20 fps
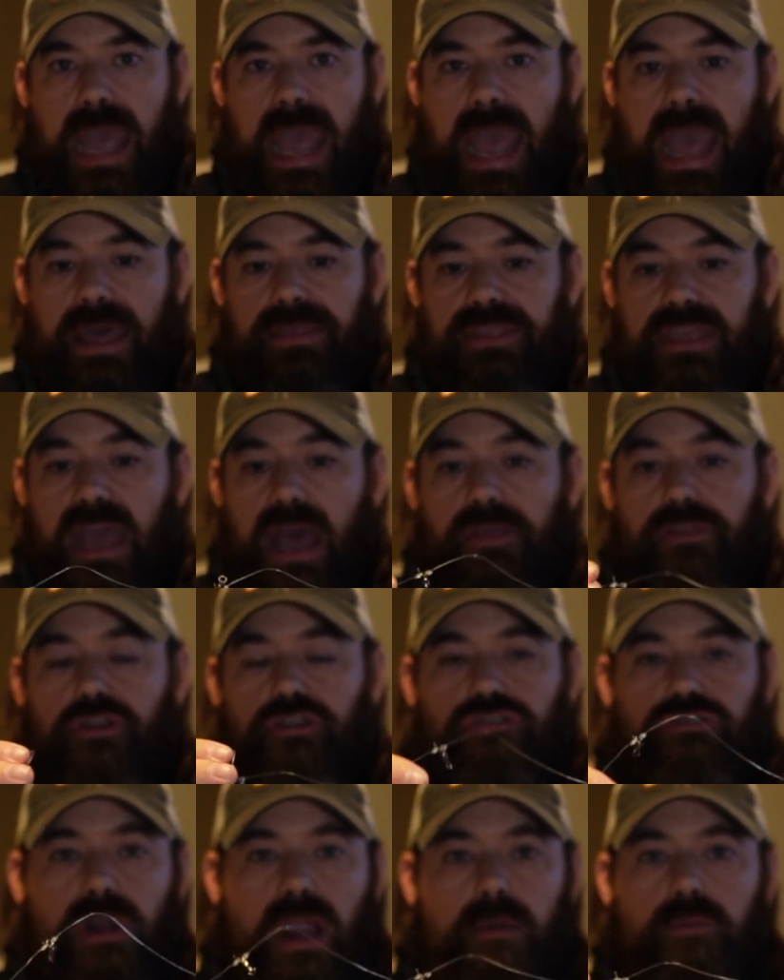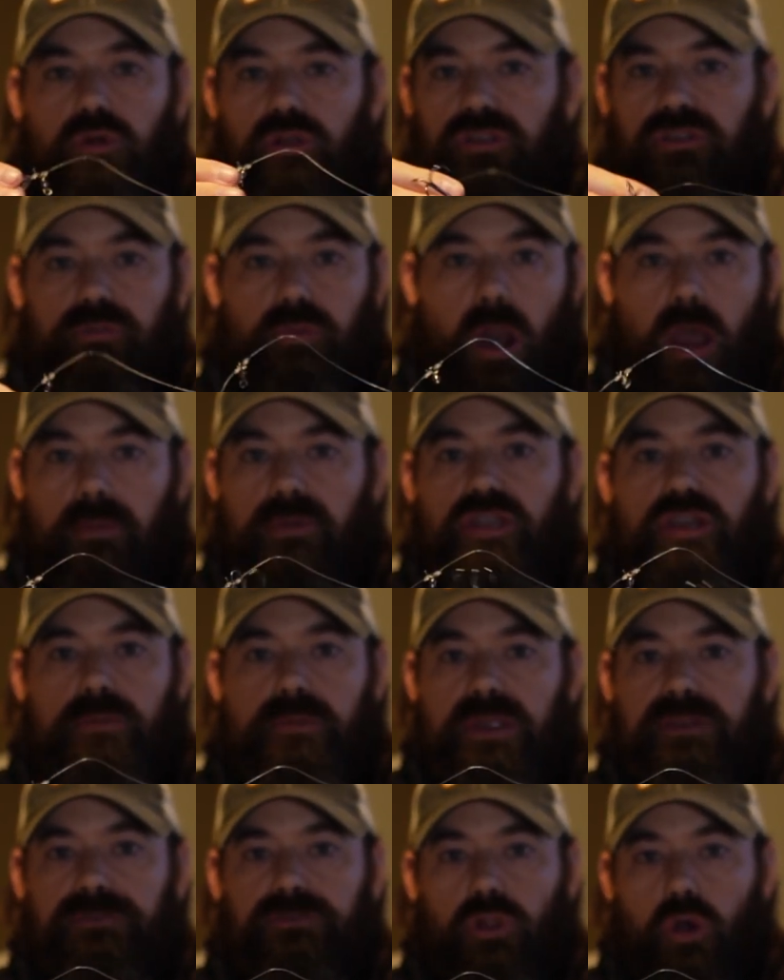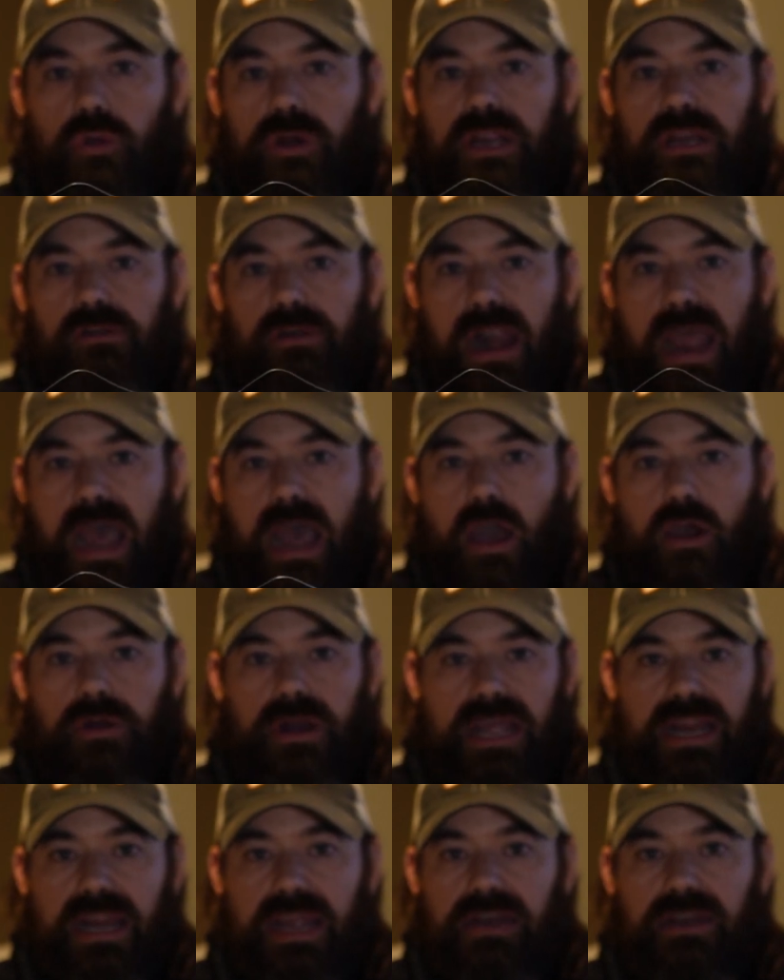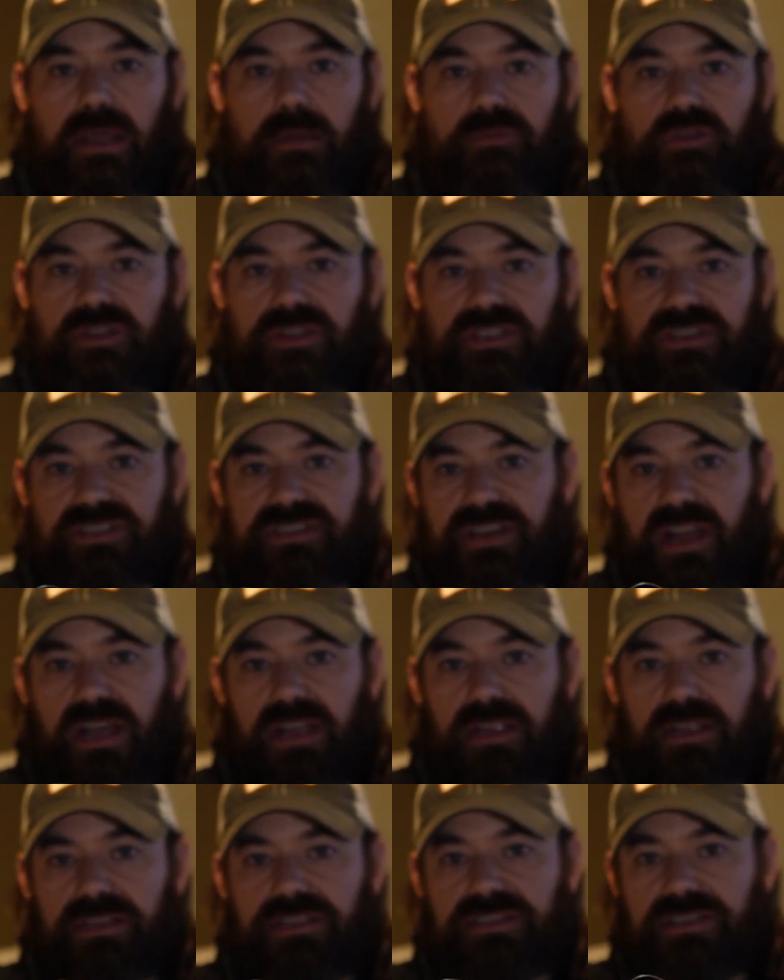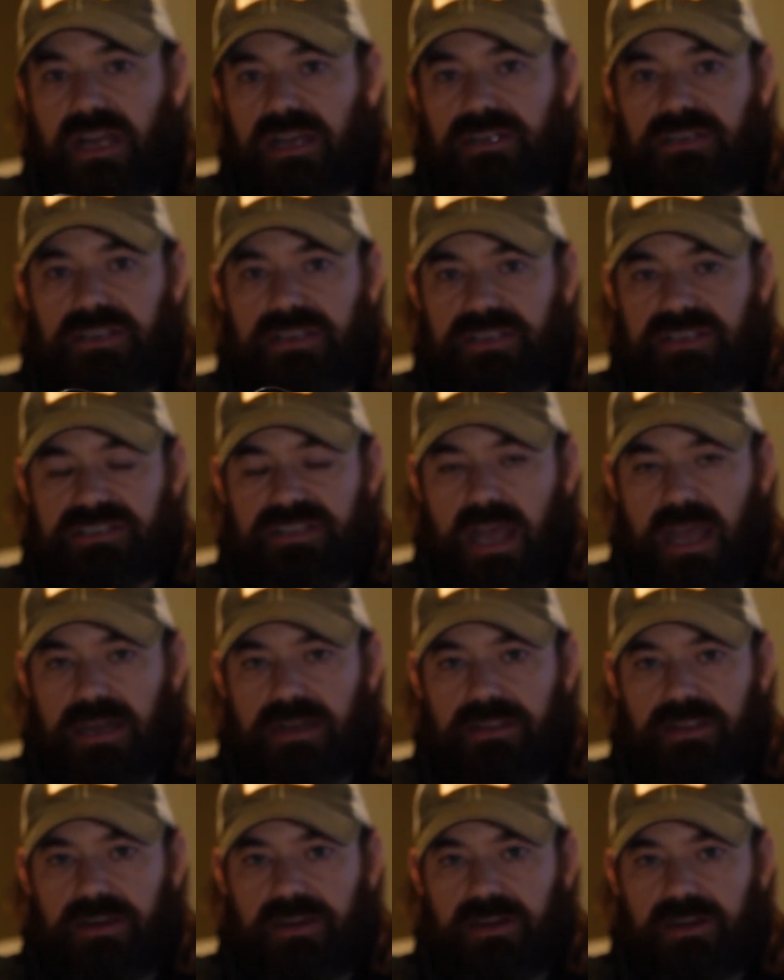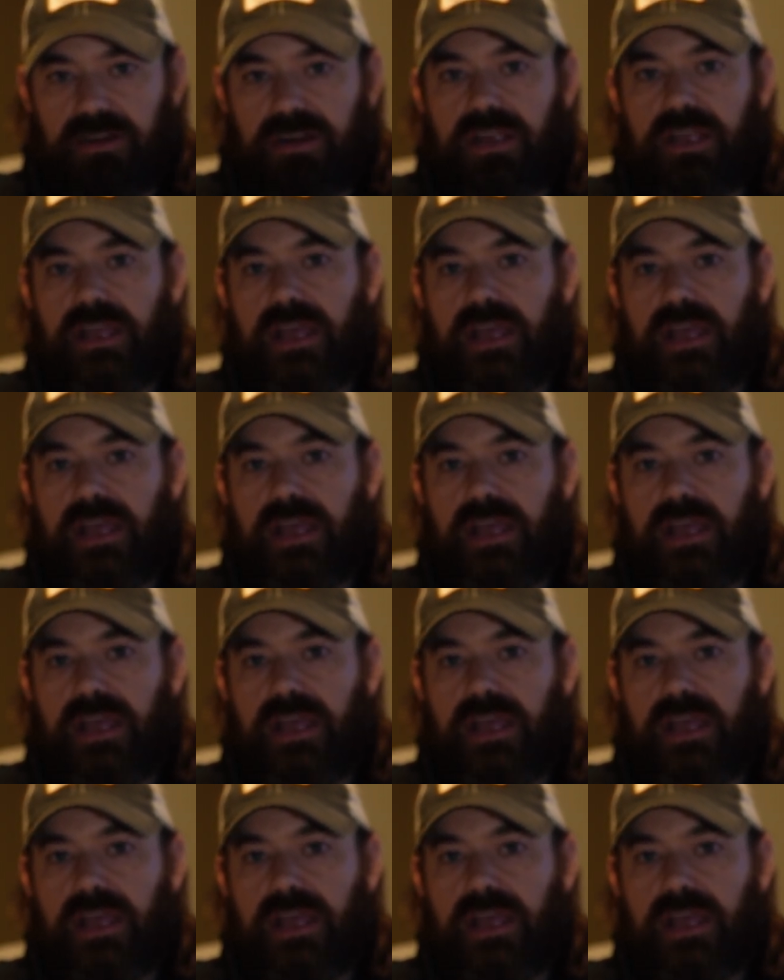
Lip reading: and the other treble is probably going to be floating around and end up to the stuck to the side of their